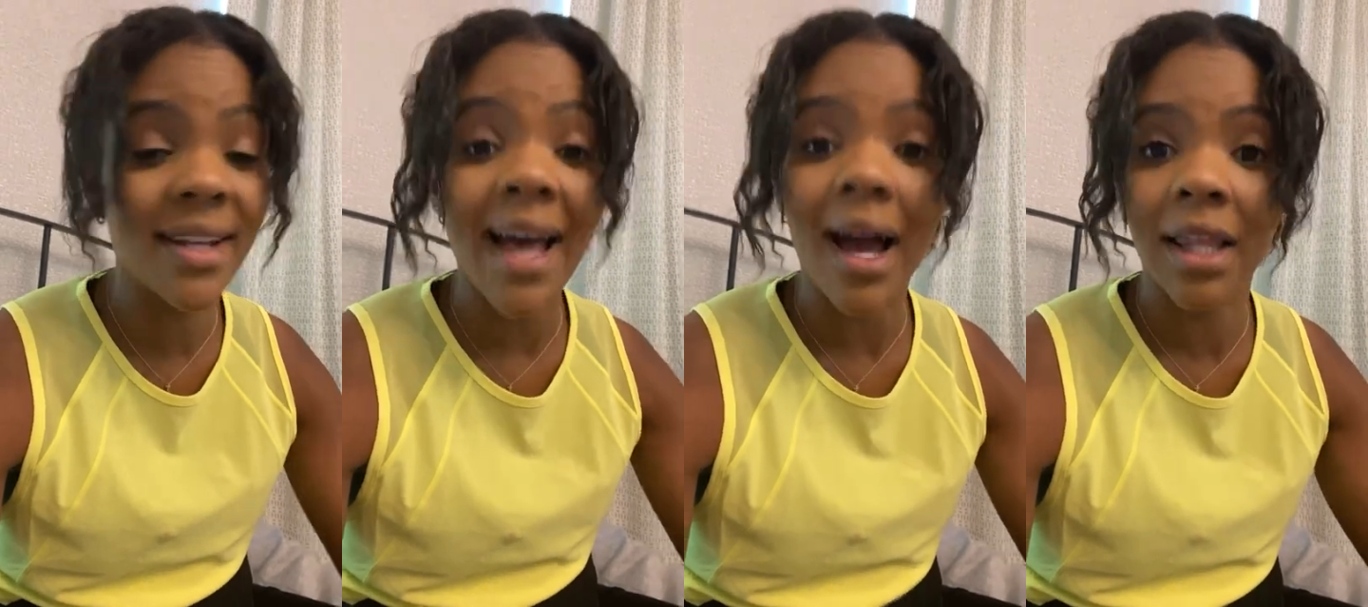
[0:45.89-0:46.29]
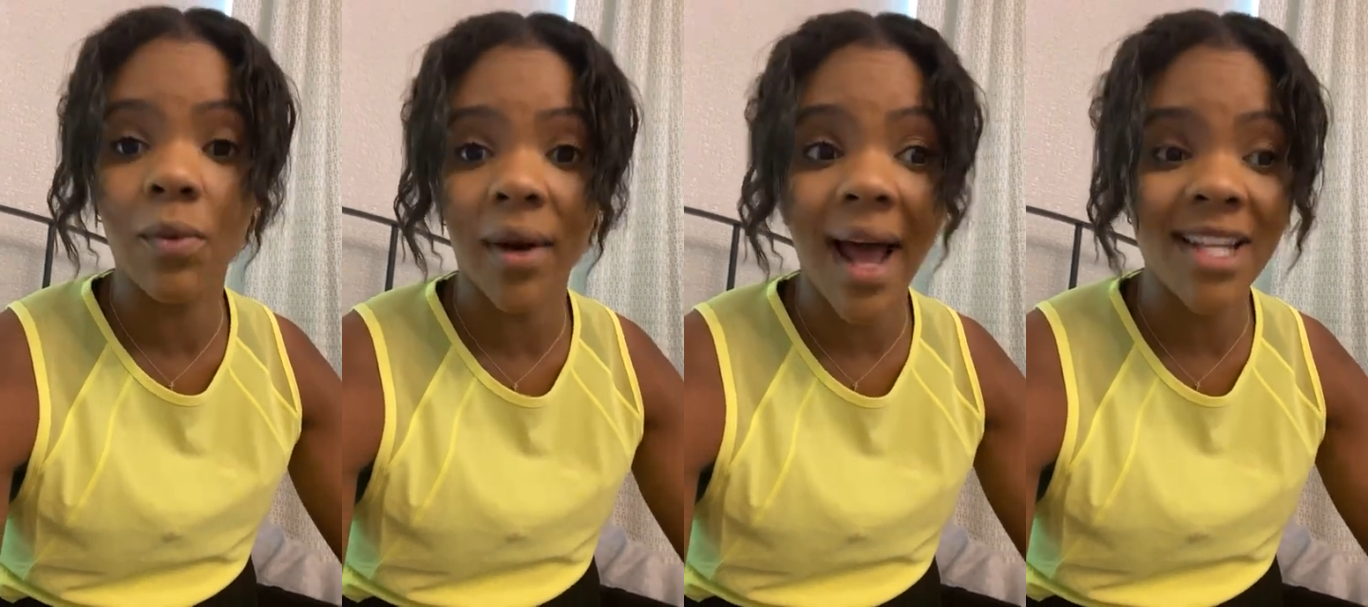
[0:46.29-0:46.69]
exactly
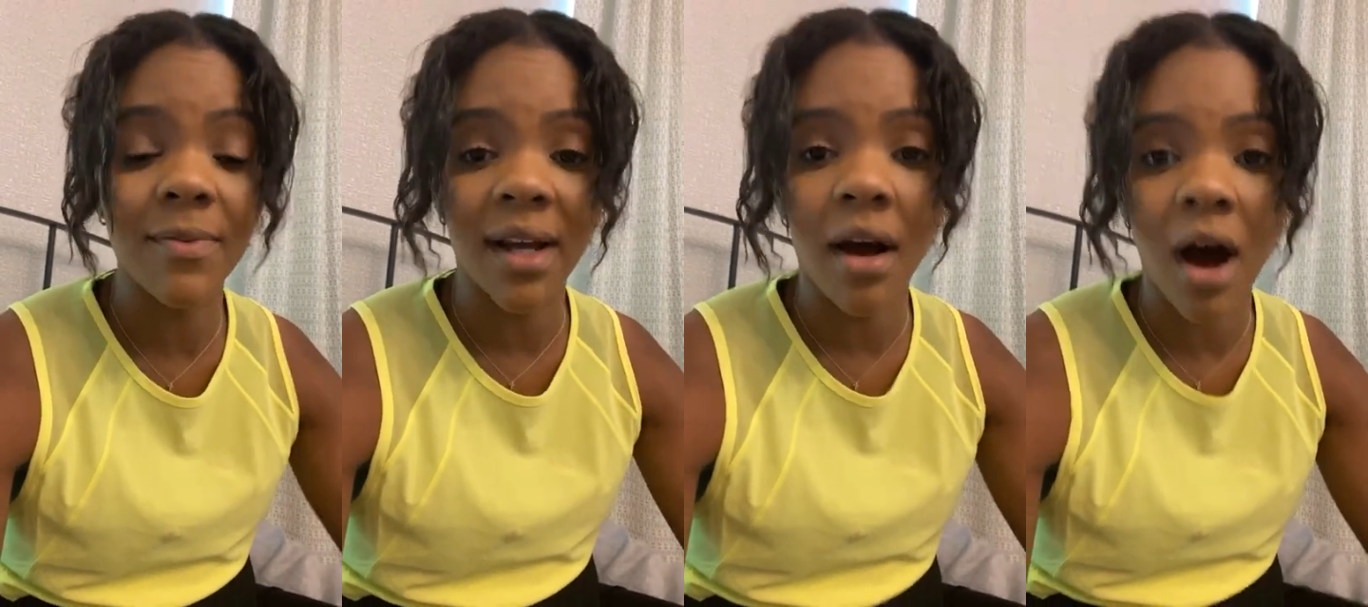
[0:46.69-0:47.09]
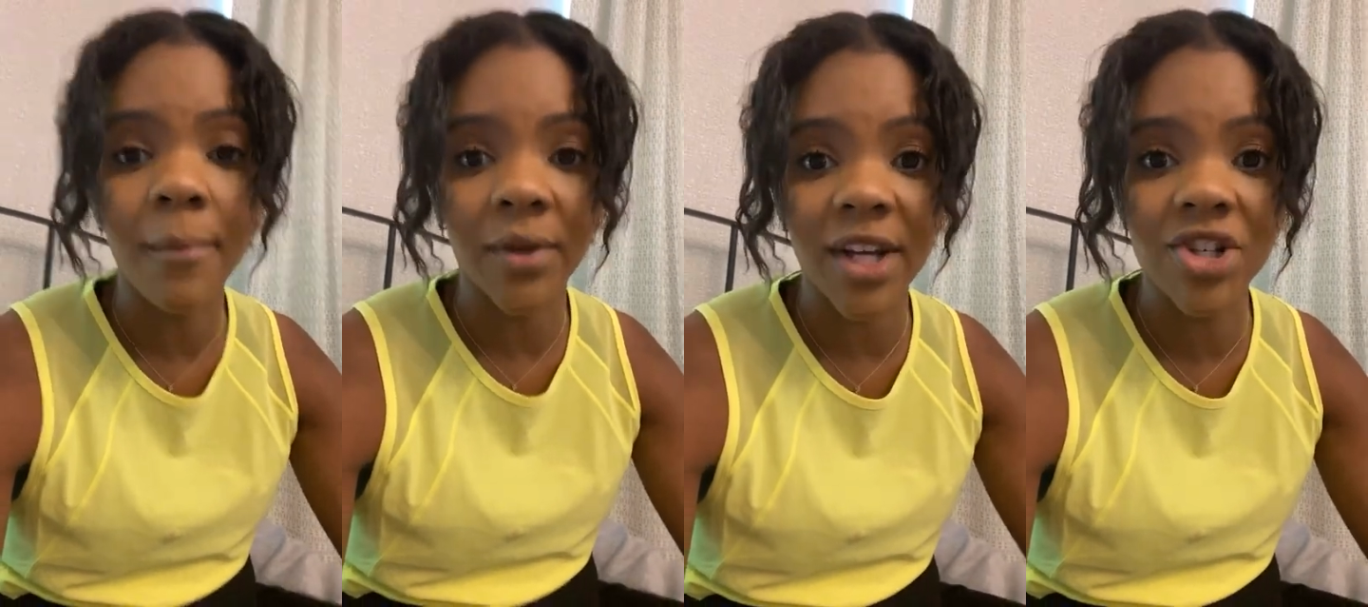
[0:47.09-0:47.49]
what has been
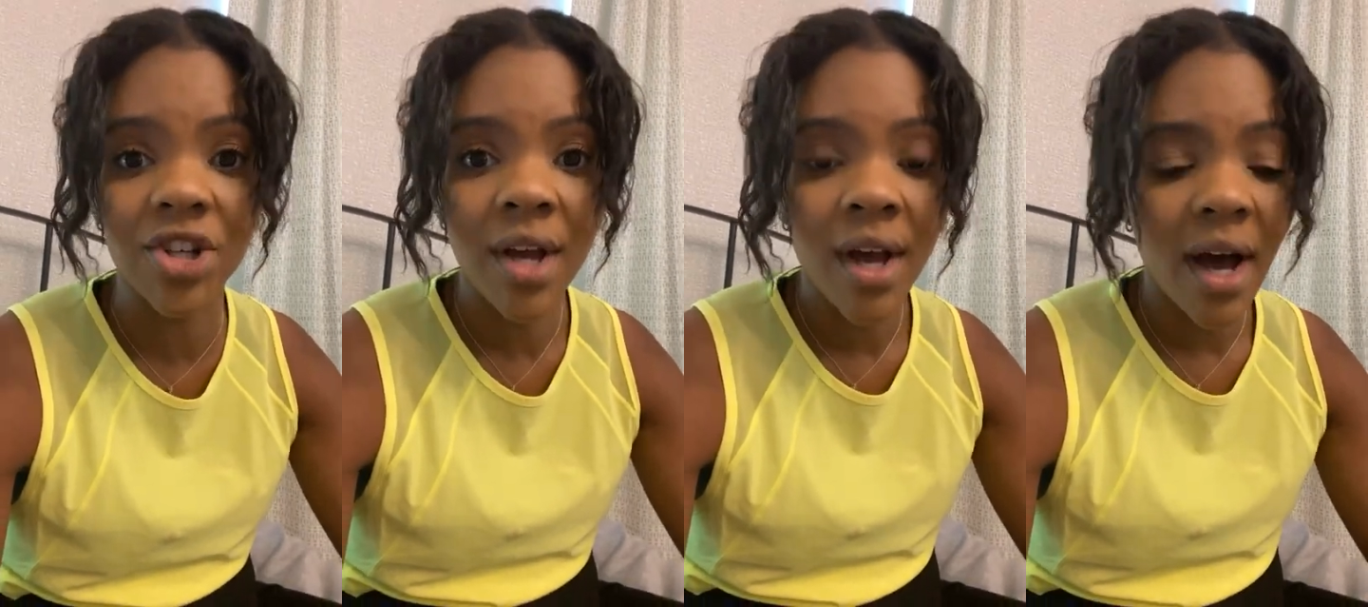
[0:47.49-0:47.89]
accomplished.